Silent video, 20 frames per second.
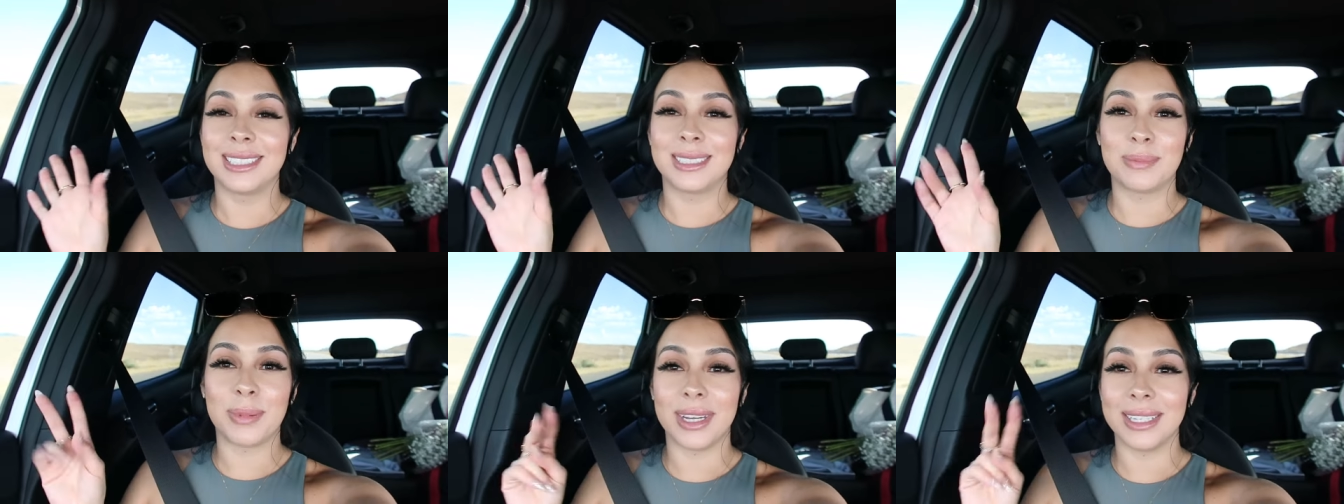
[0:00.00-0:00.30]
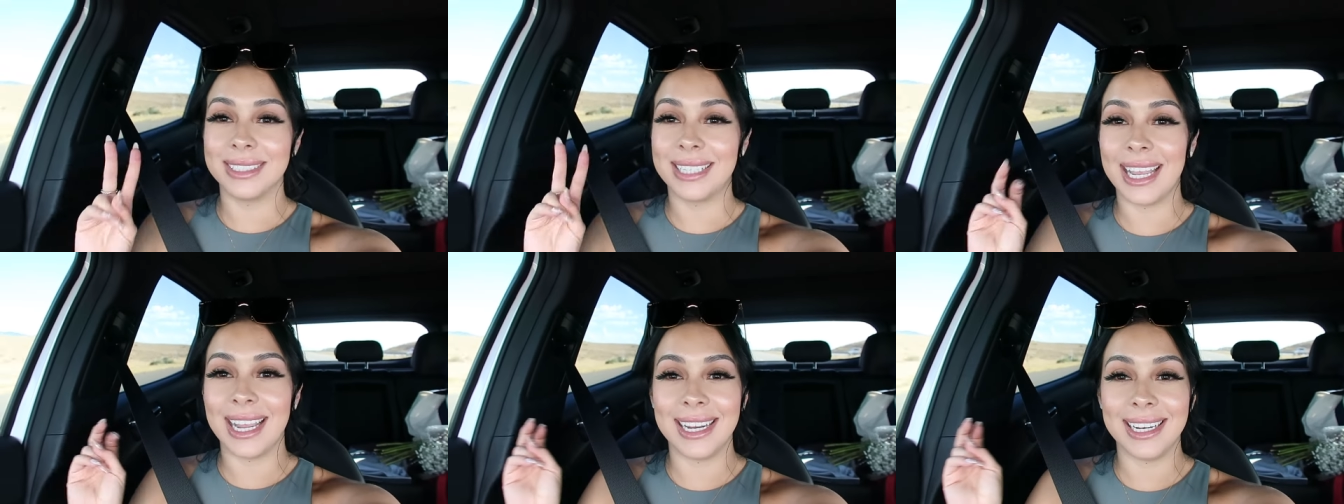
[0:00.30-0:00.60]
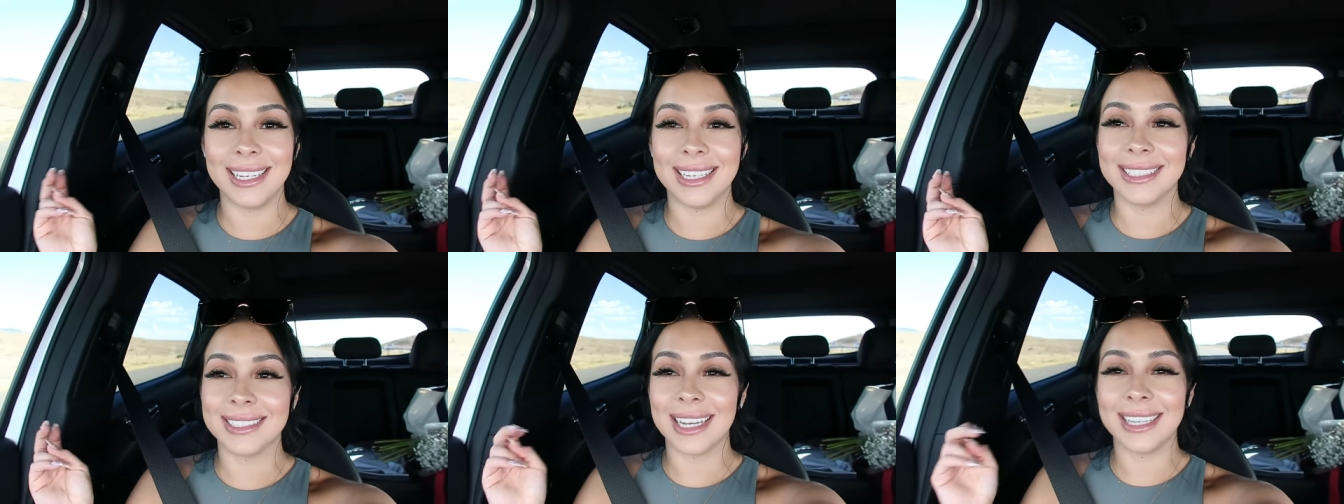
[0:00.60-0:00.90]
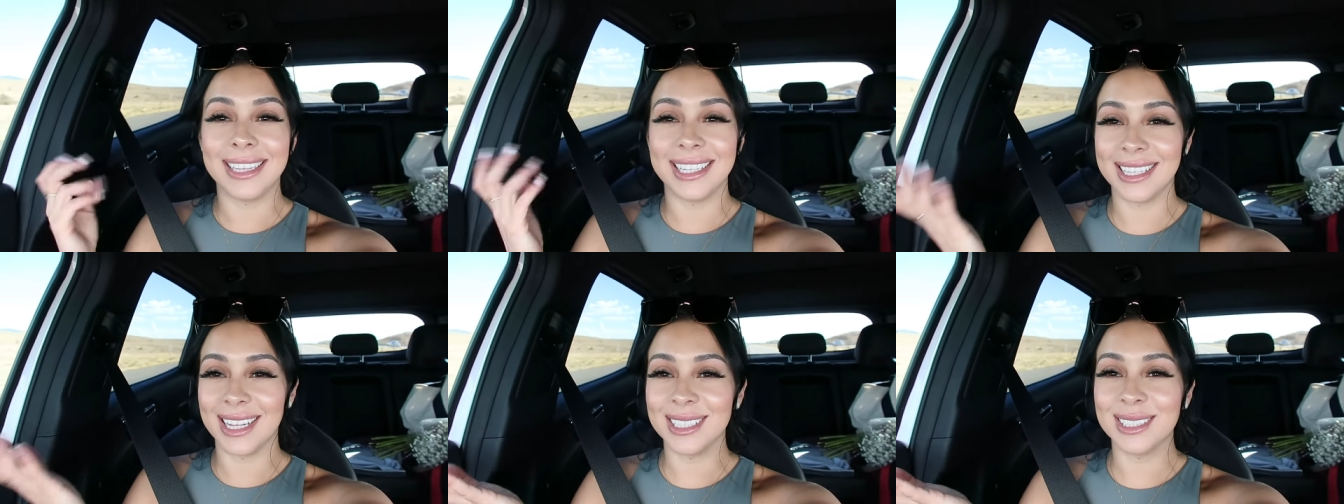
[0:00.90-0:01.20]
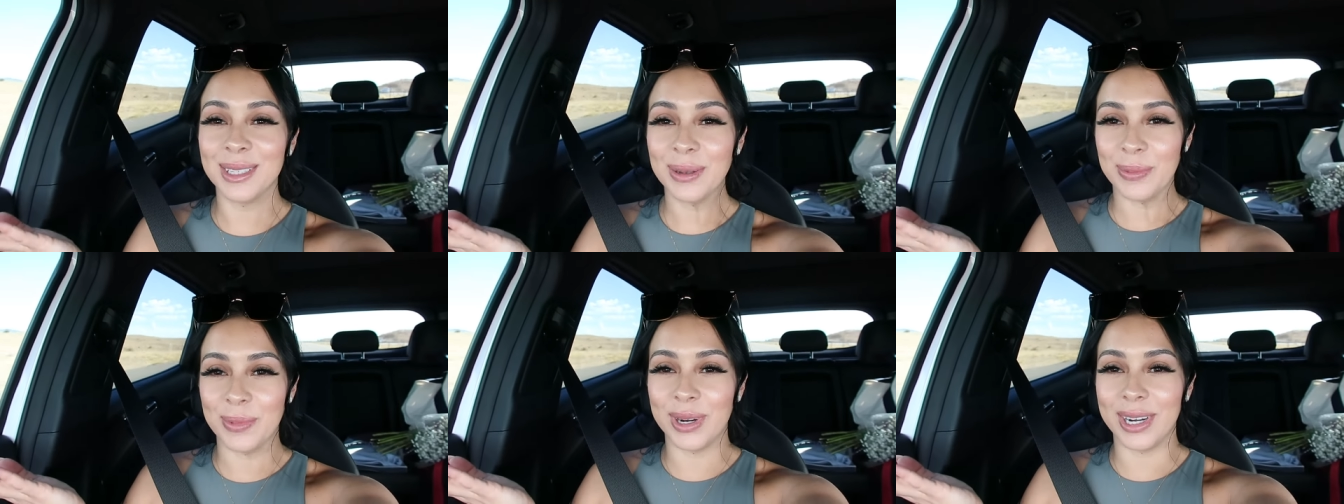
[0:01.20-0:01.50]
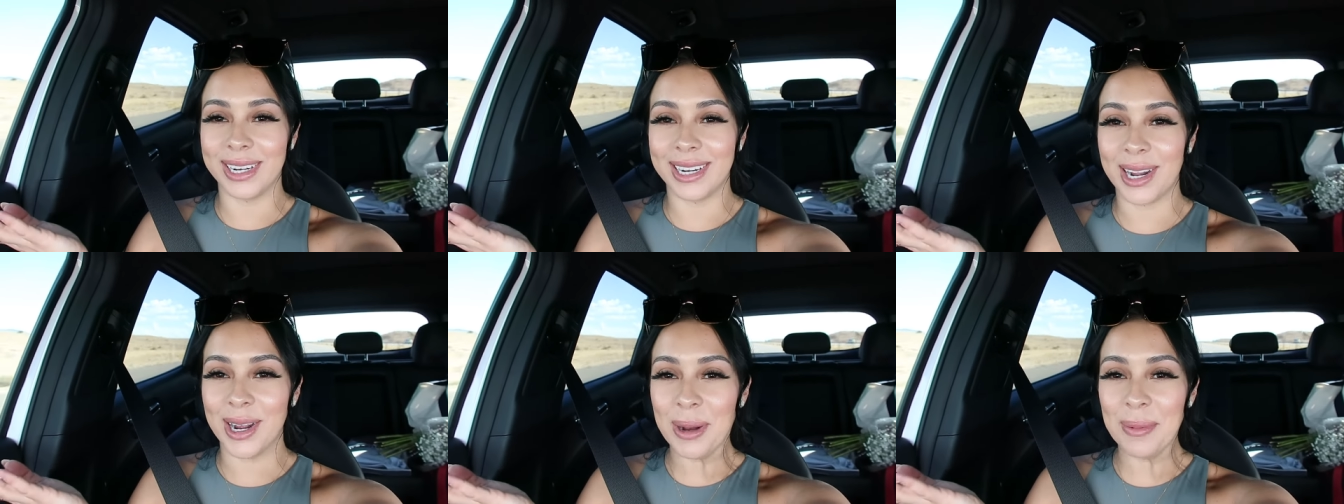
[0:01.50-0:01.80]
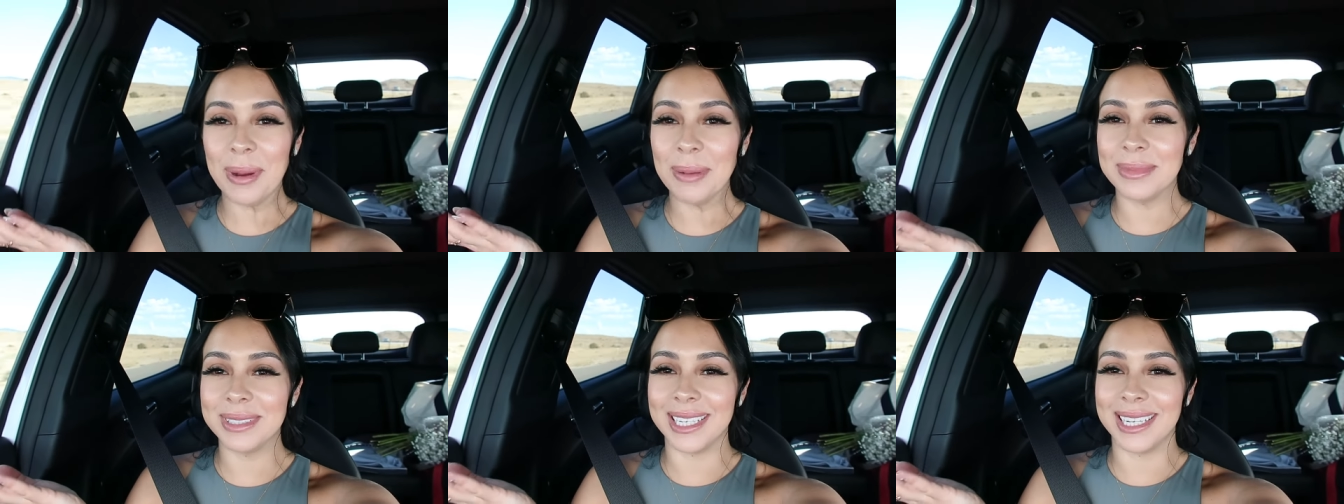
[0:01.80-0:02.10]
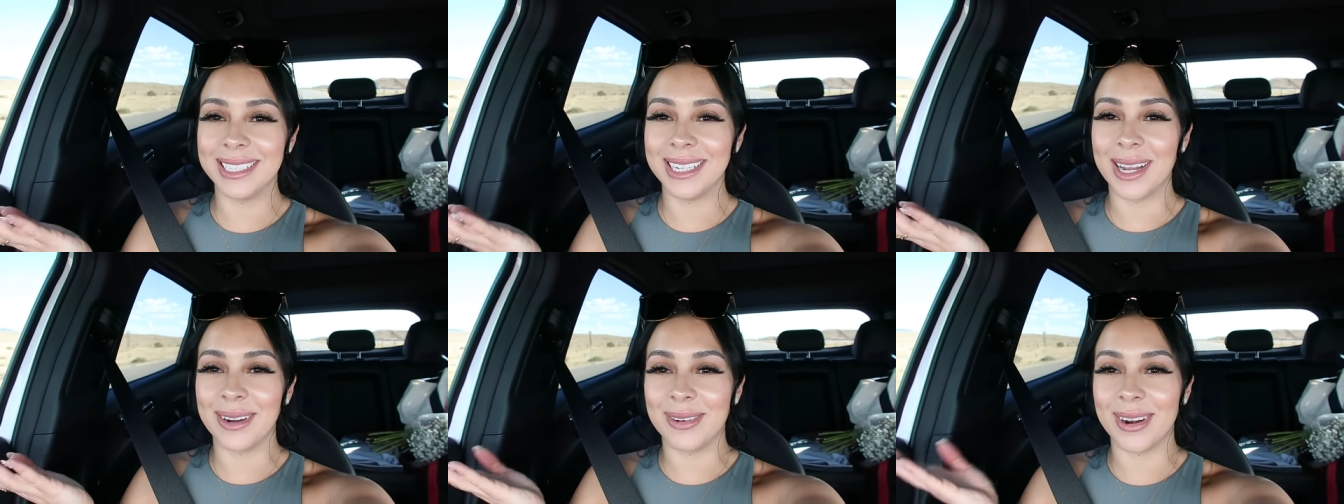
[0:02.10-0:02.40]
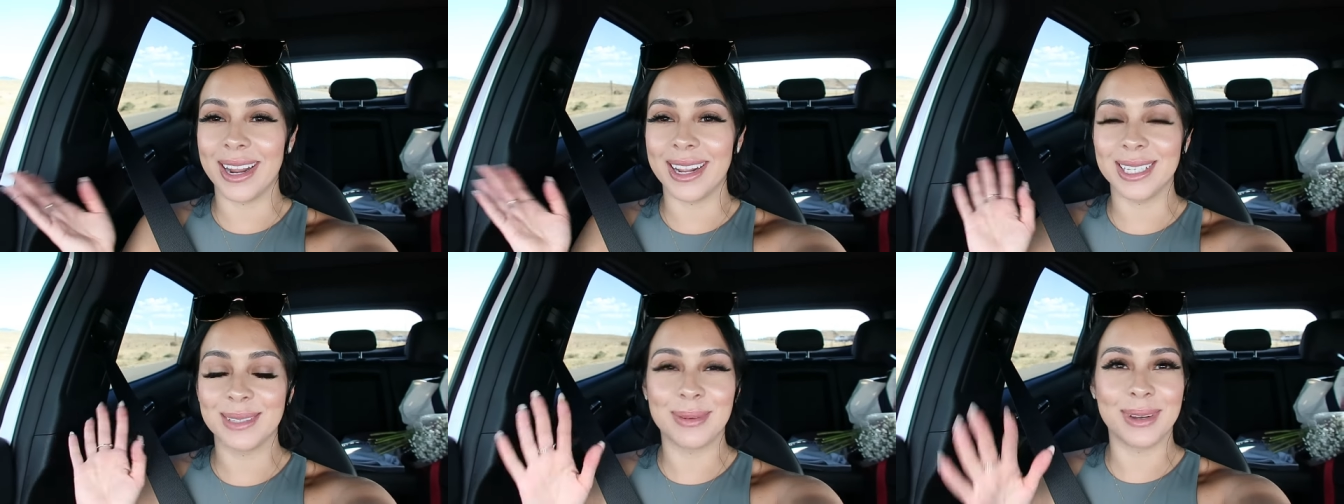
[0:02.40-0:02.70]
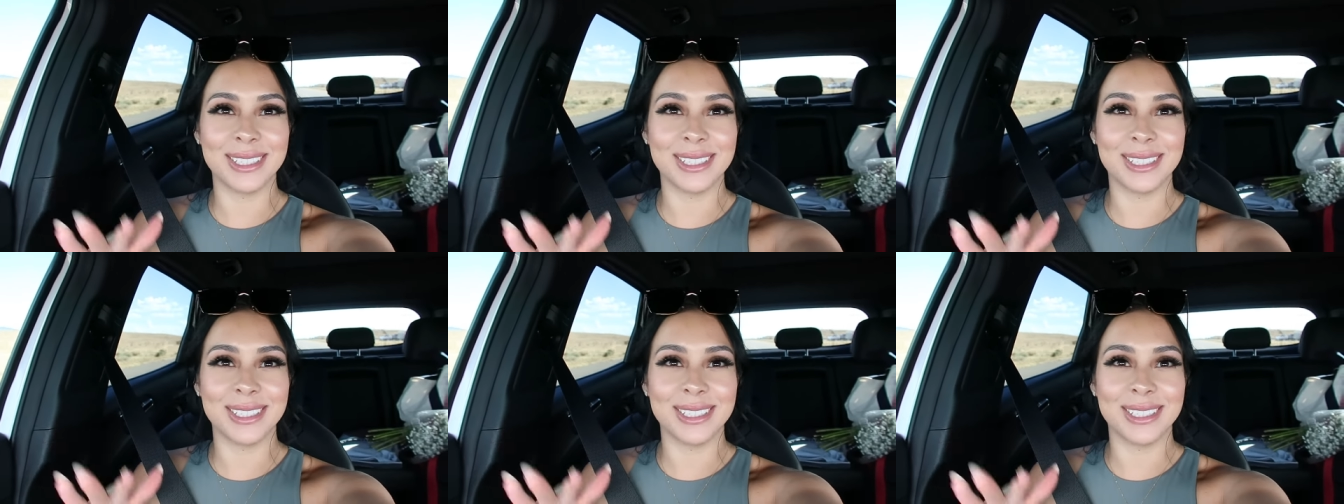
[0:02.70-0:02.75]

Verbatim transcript: spontaneous, I think that's the word, I hope I'm saying that right,